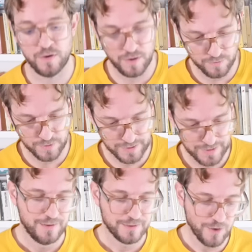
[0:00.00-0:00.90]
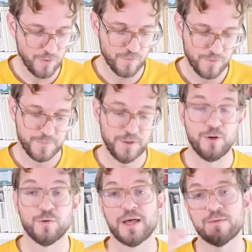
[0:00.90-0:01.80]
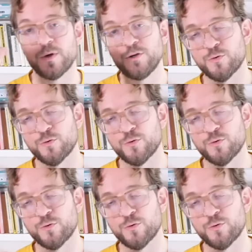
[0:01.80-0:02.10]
only. So you know that when you're